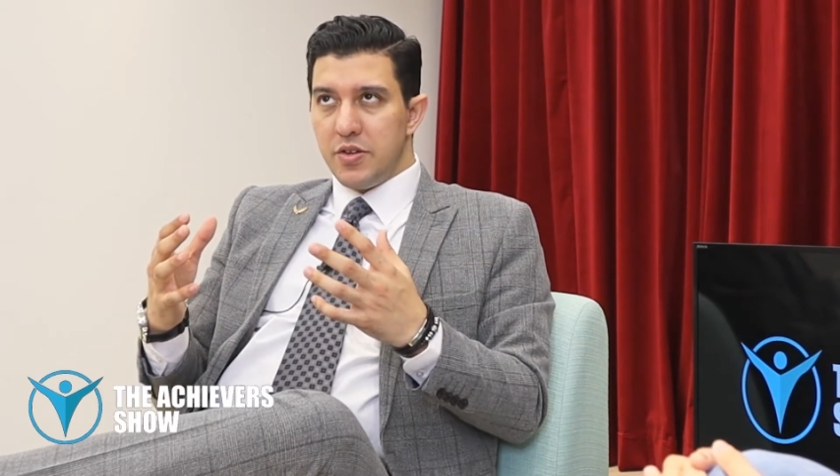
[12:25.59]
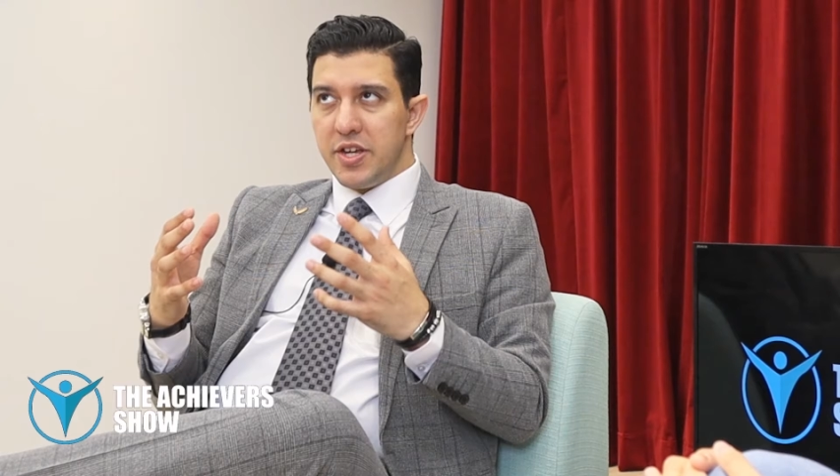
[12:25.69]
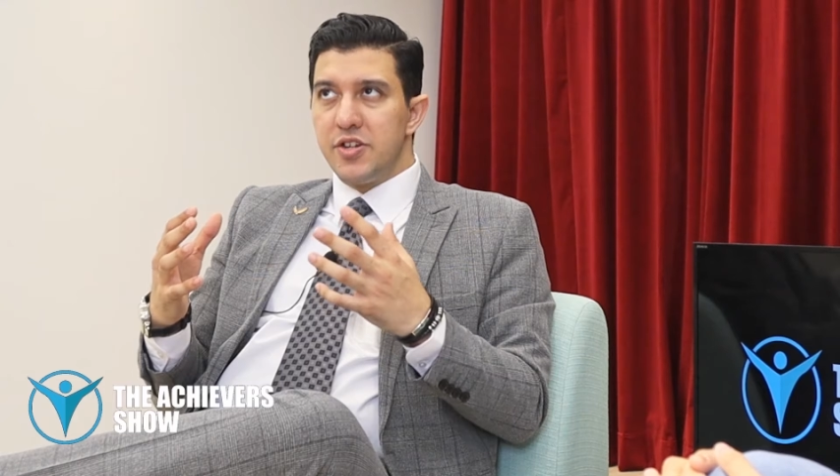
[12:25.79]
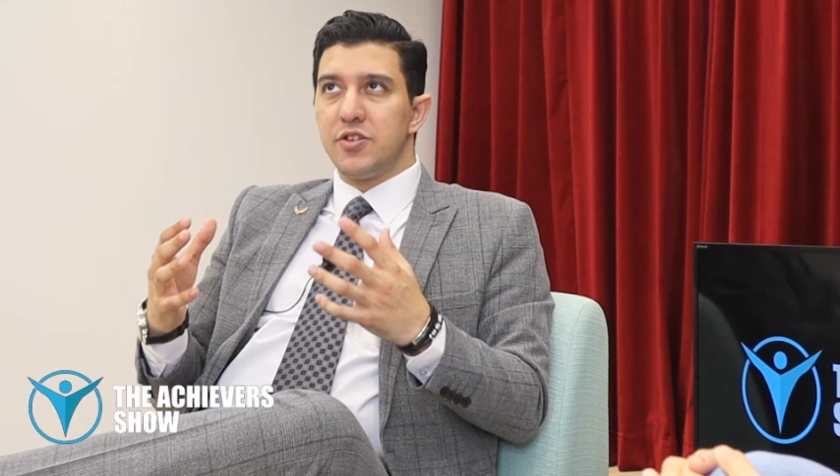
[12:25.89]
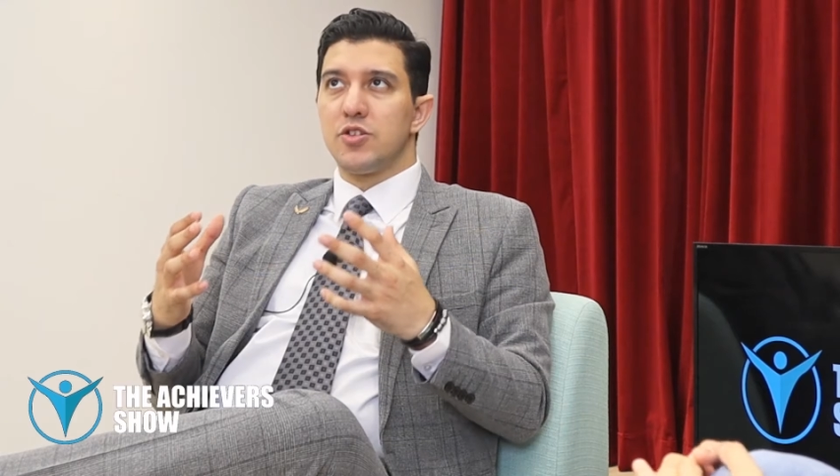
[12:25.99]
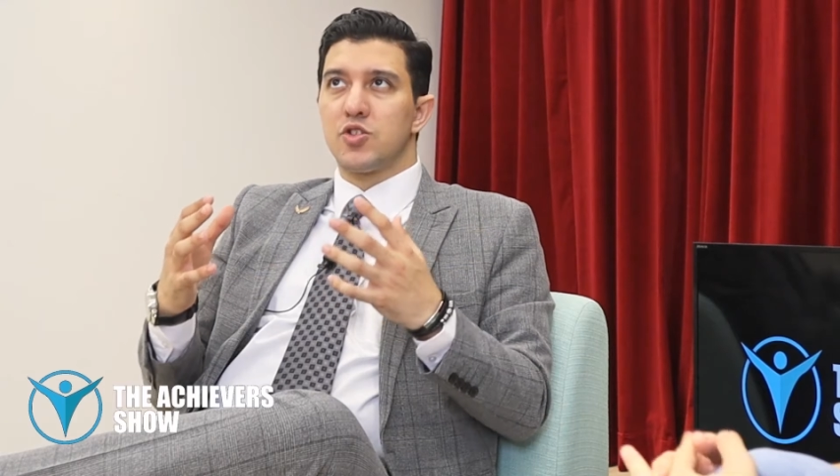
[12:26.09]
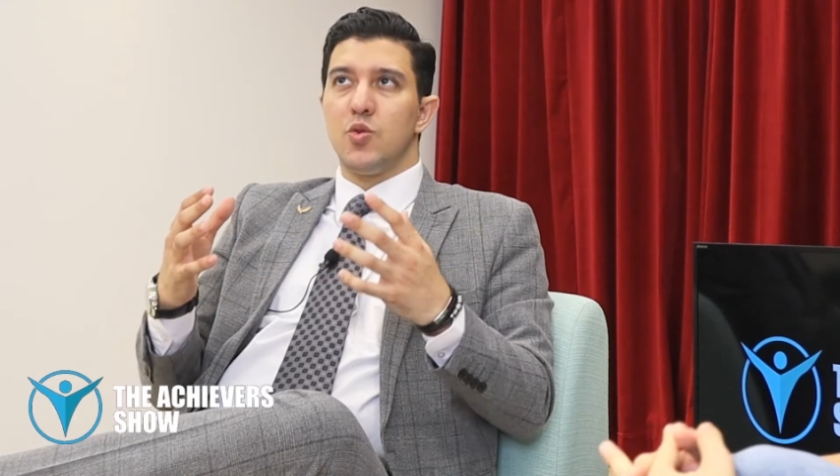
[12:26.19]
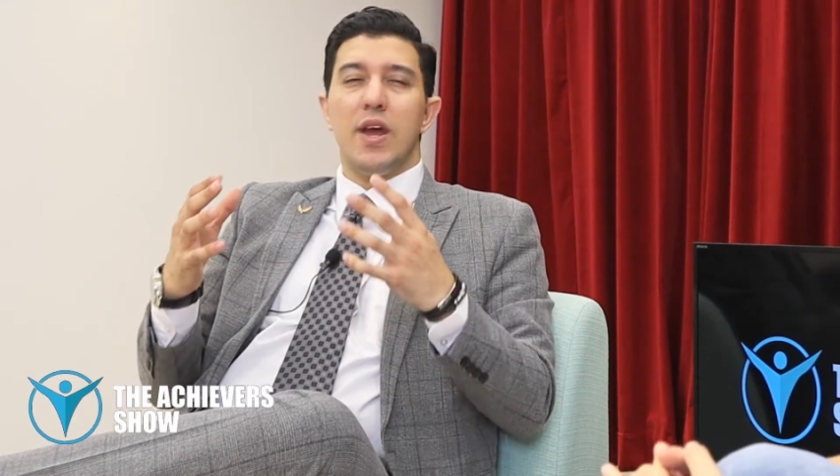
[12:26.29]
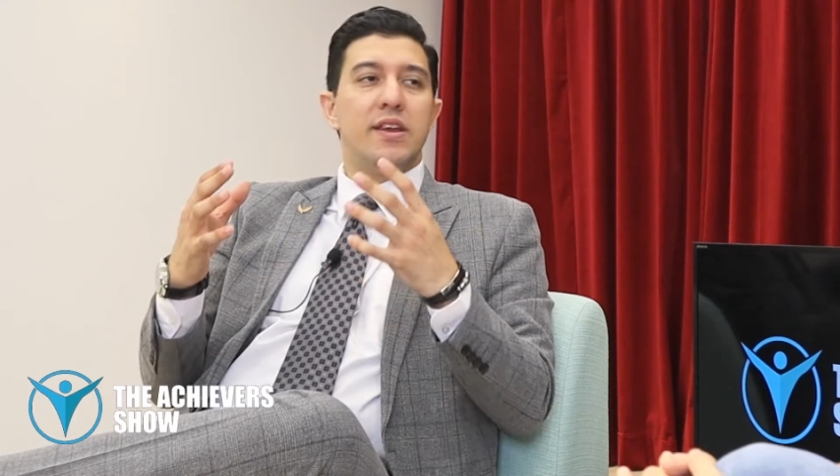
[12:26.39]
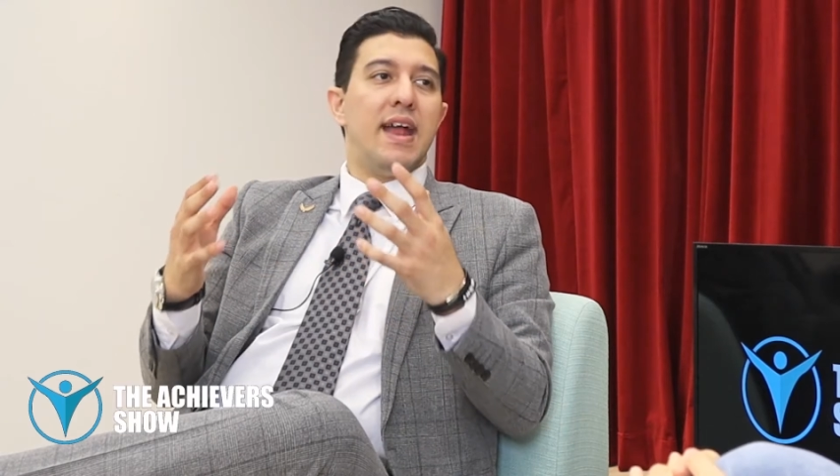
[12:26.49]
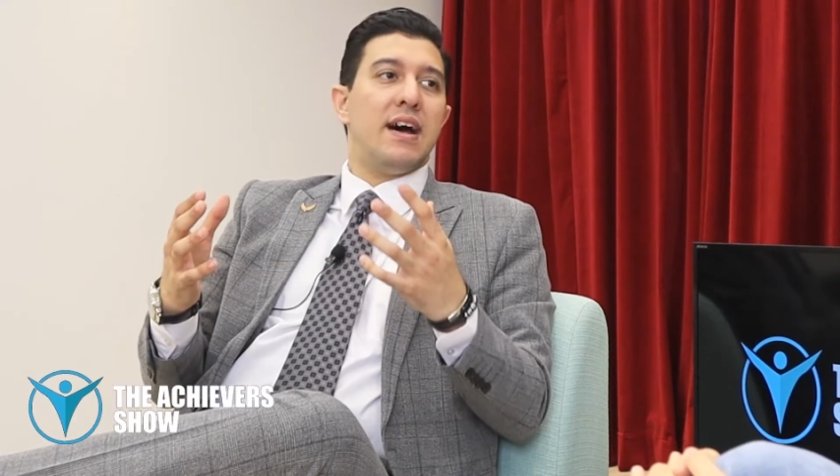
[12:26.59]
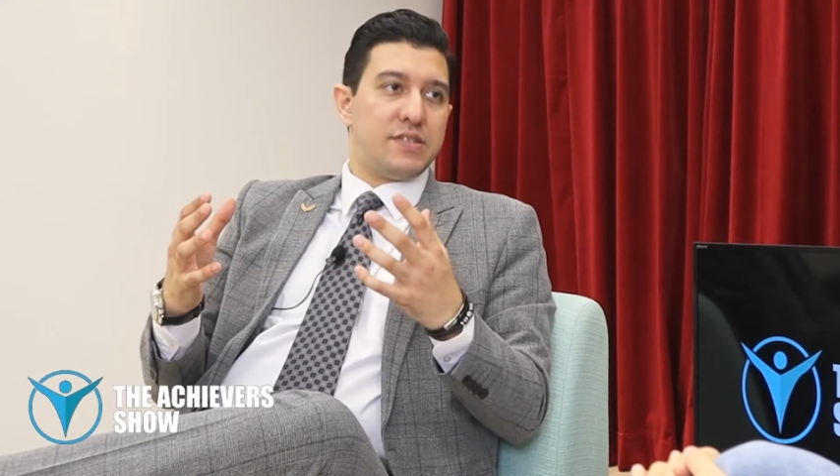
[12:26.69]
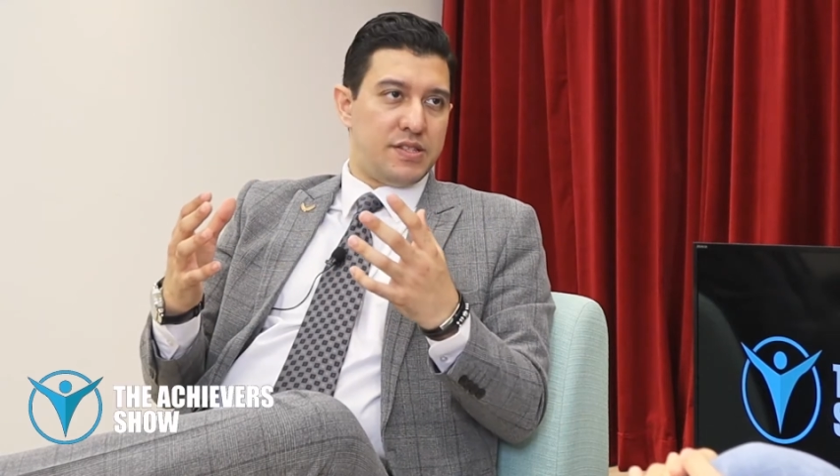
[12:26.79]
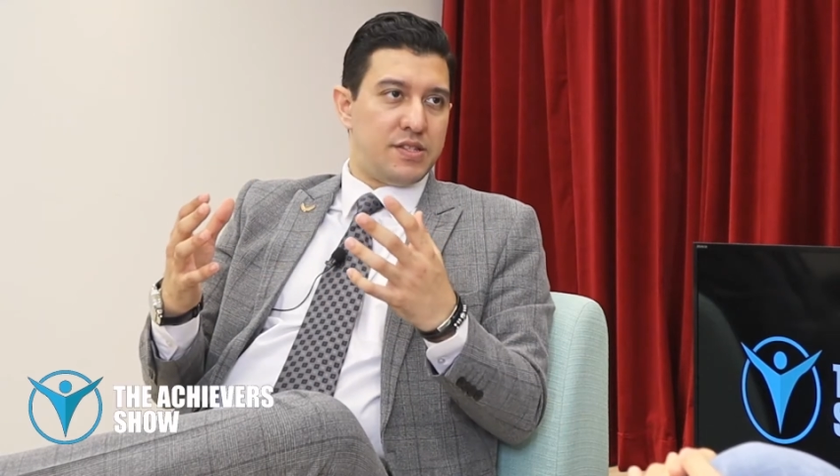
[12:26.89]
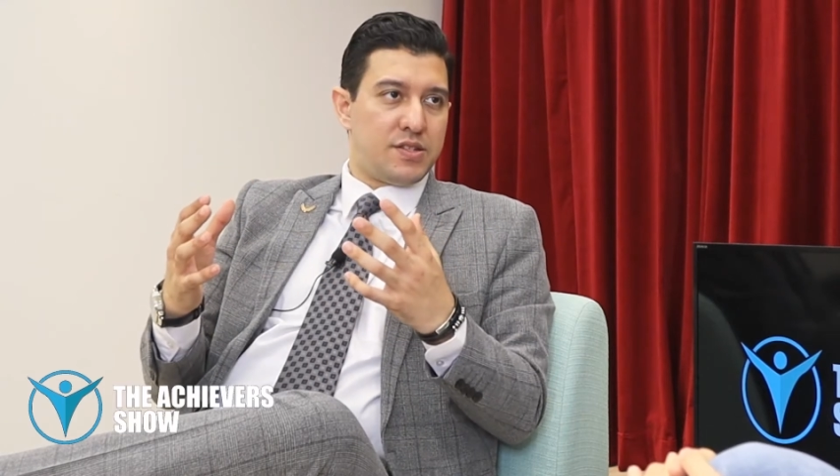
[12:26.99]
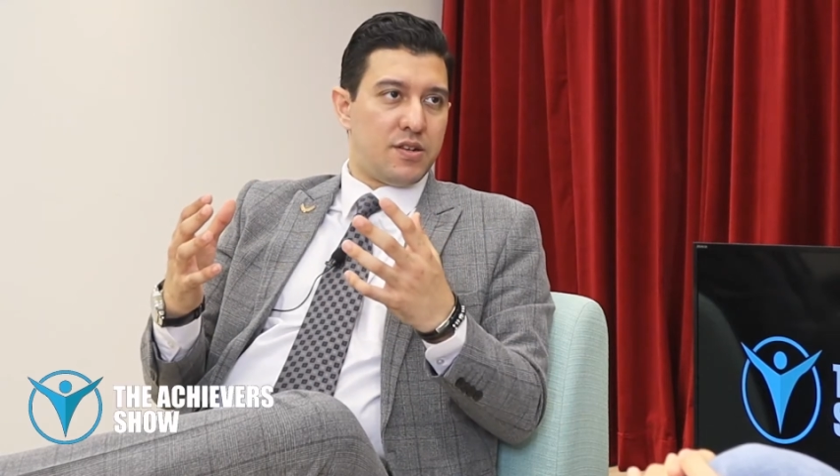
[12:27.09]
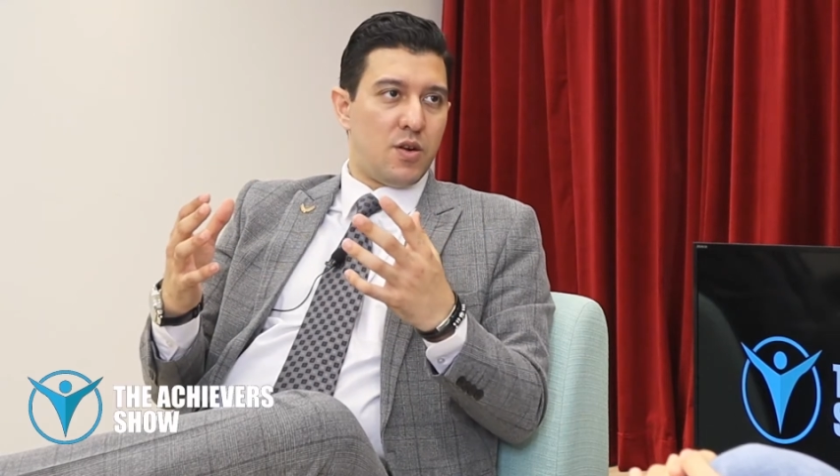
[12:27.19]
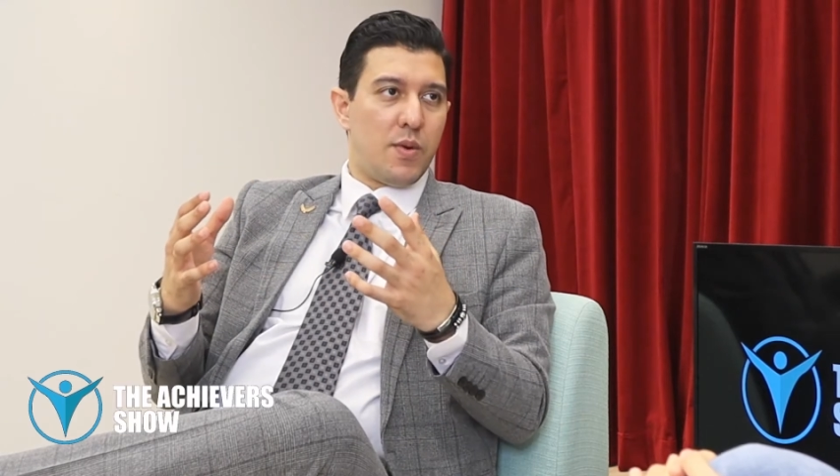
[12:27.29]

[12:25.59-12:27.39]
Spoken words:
digital trend analysis